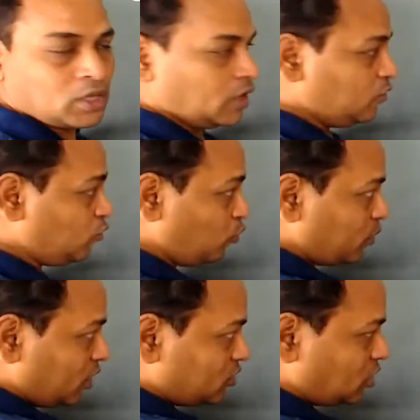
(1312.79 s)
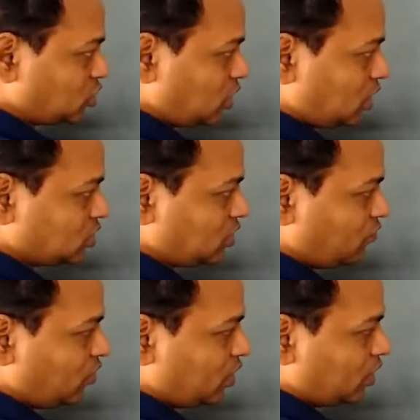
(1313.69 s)
If you place the charge
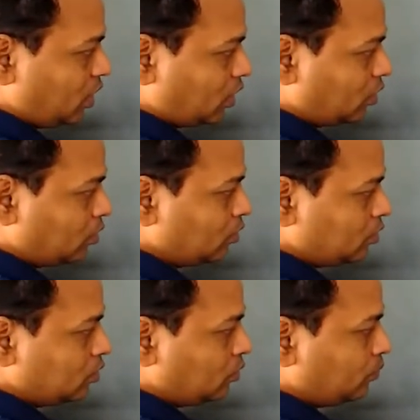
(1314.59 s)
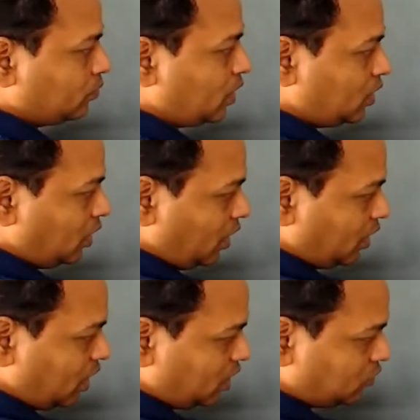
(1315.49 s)
somewhere here, then
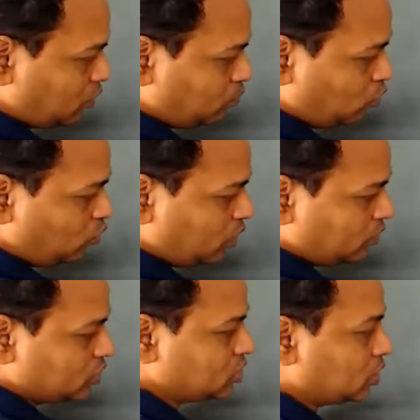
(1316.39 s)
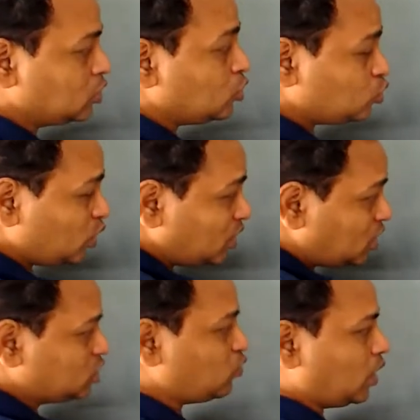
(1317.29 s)
again it will move in this direction. So in
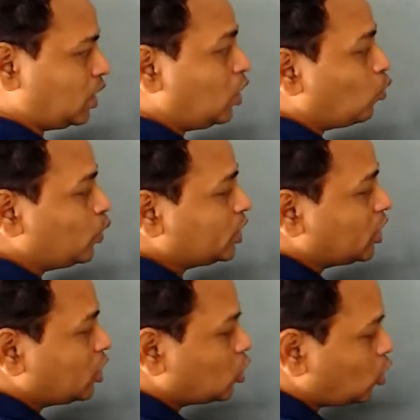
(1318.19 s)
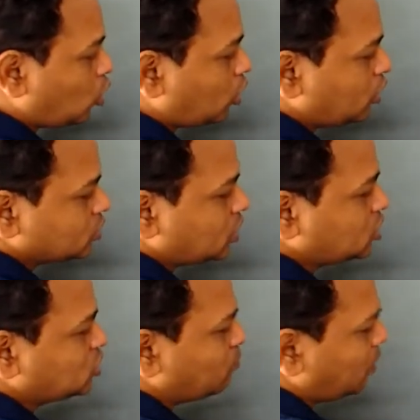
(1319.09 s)
this way, we can draw
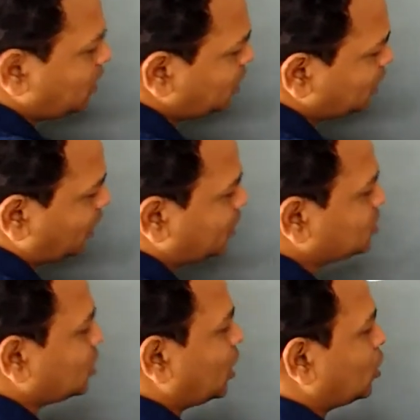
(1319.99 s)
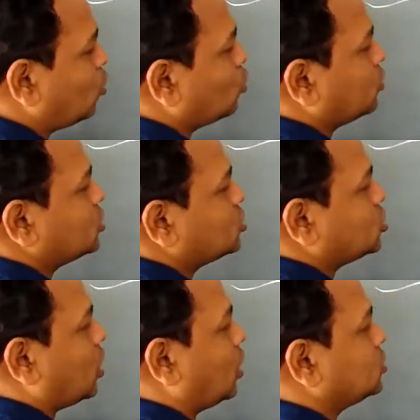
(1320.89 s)
such many lines around this
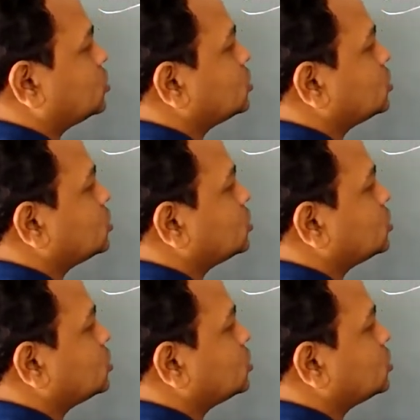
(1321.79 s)
charge.